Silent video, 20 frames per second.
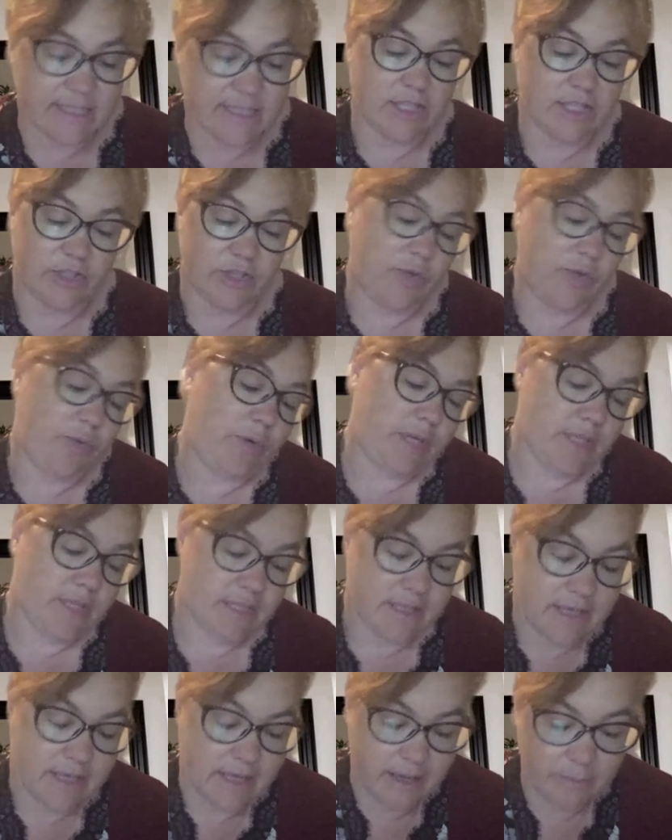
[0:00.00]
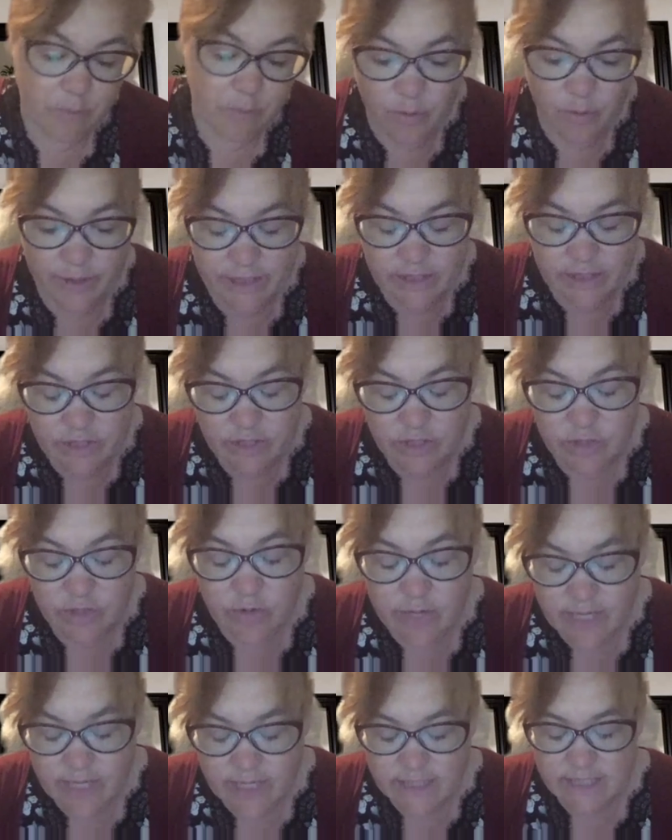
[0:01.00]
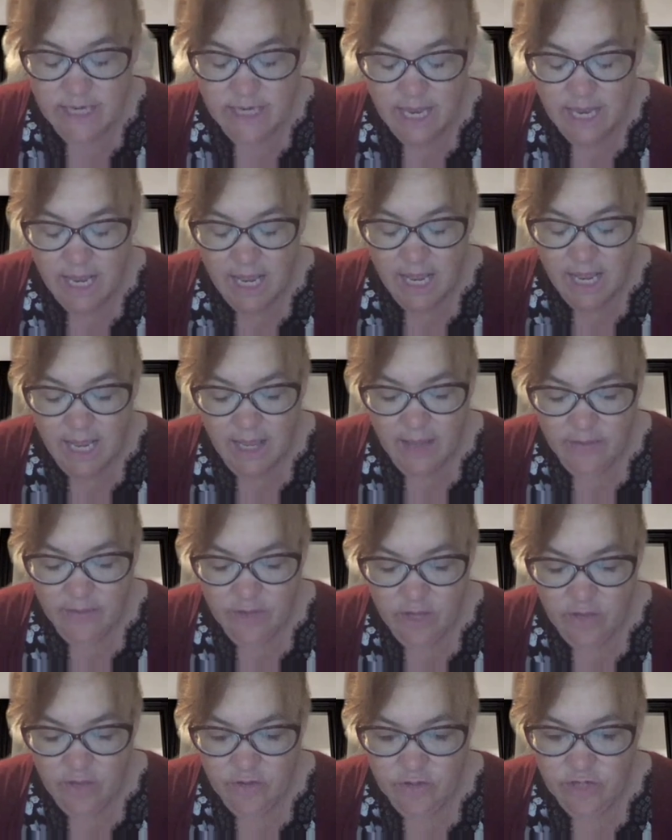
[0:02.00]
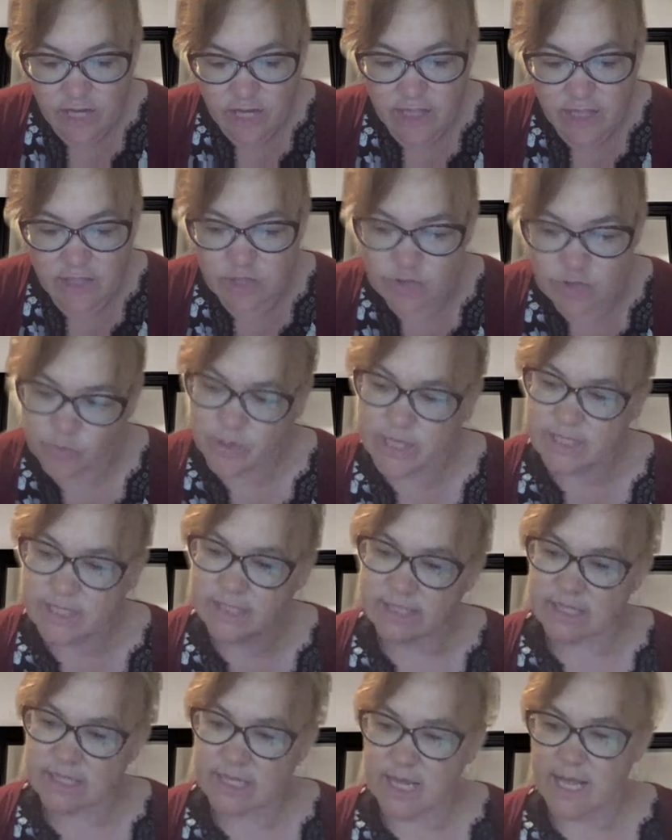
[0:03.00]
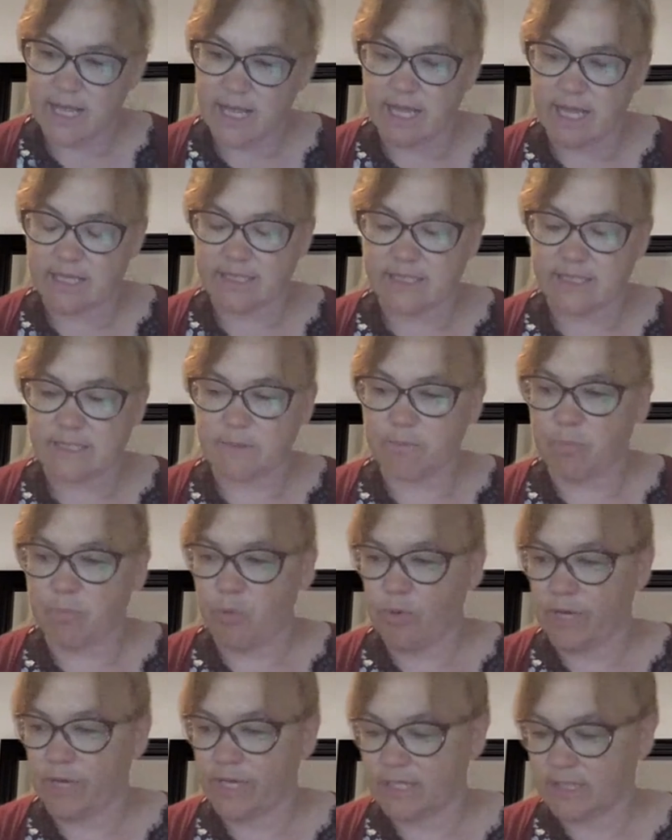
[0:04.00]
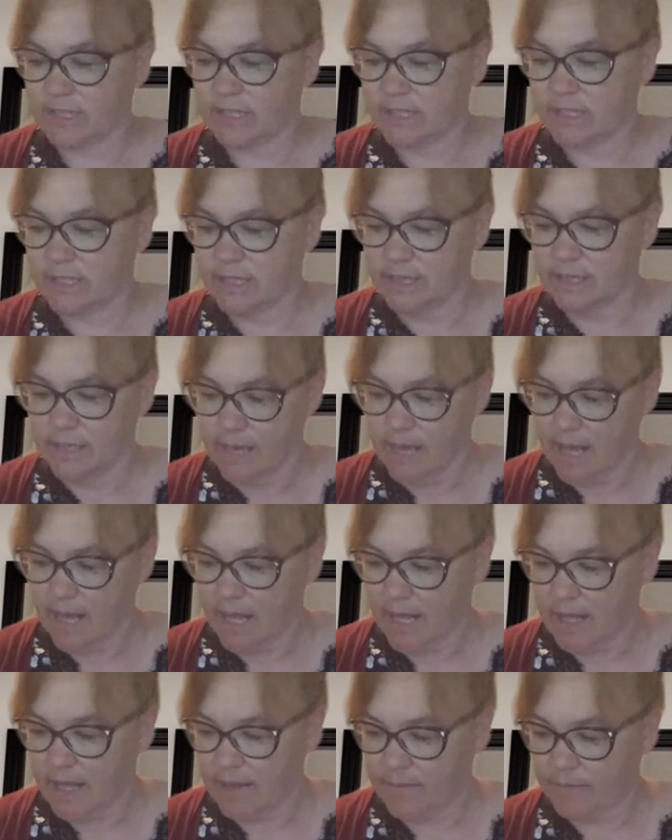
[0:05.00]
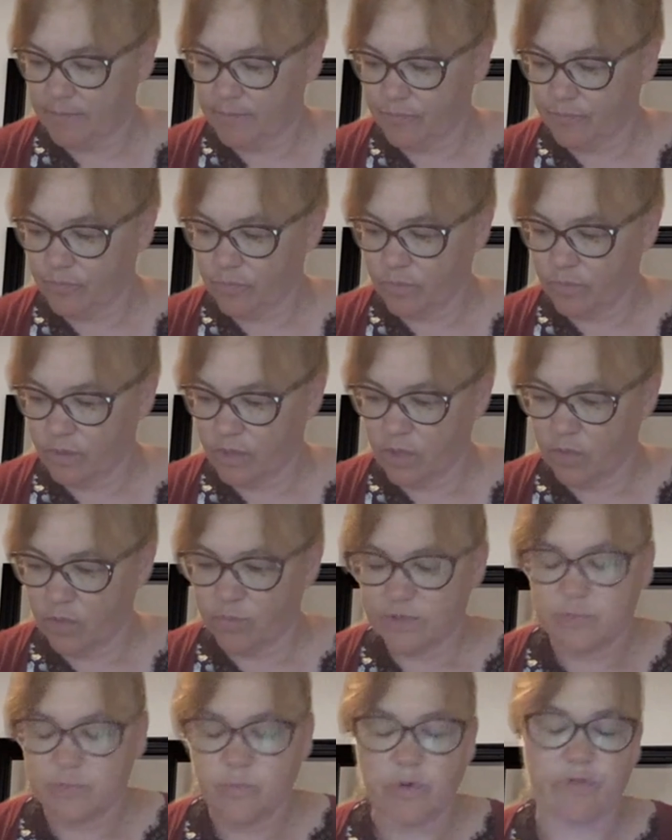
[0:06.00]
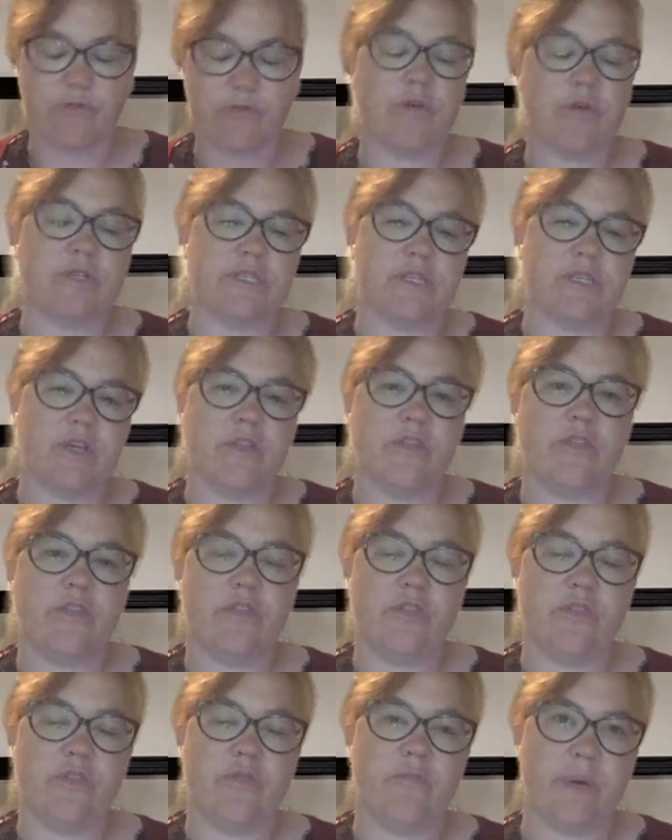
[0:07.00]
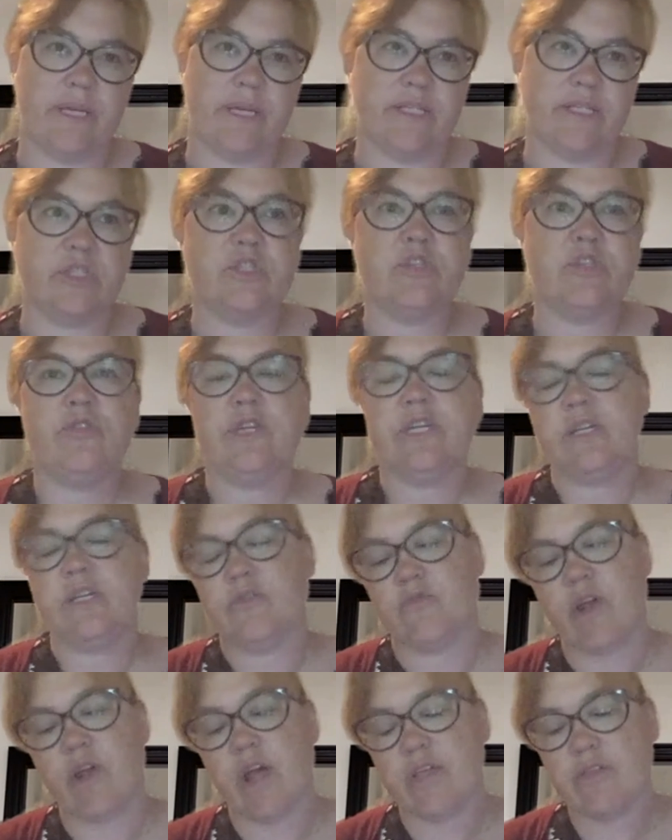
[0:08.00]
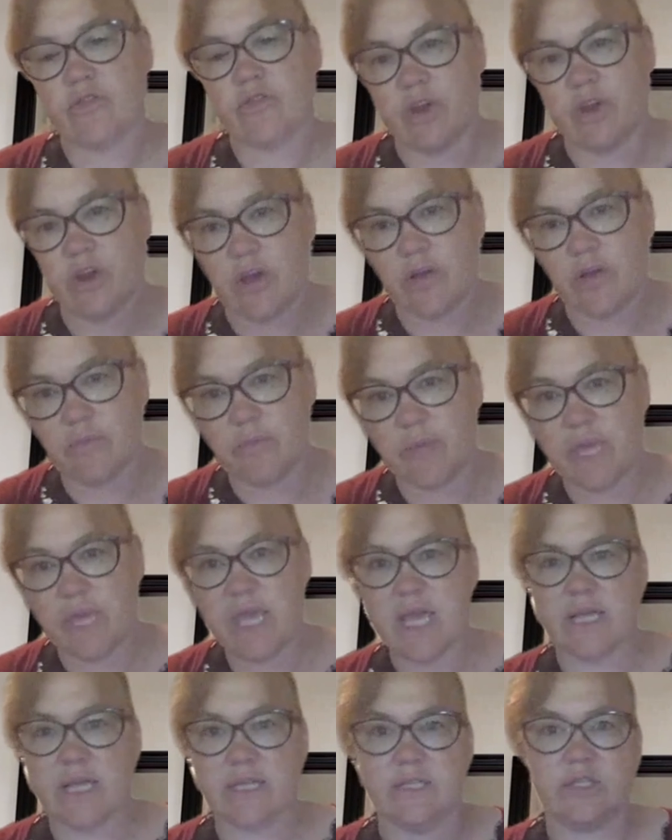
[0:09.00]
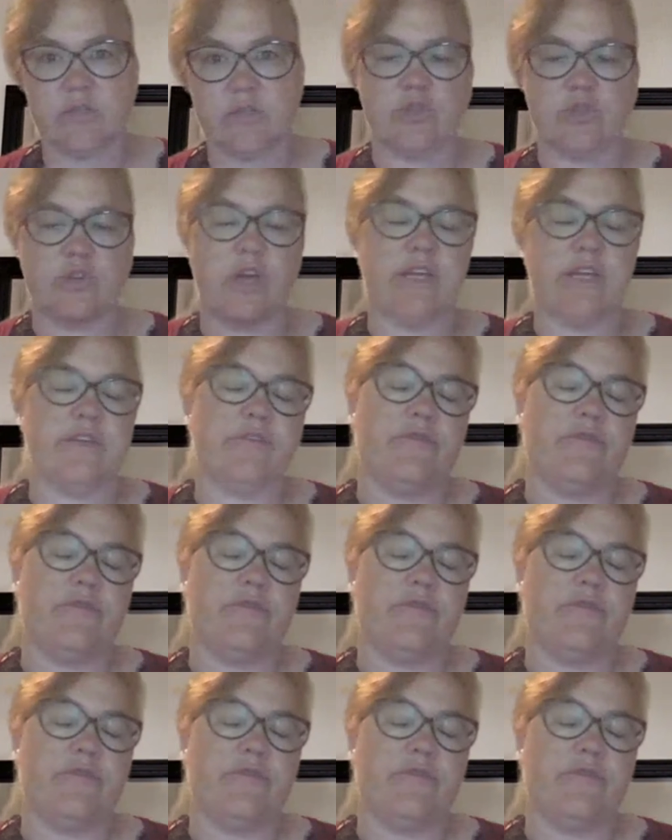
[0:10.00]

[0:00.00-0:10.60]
still do it and I'm going to do it. And the other challenge was at some points, it was more focused on my student rather than on me. And so trying to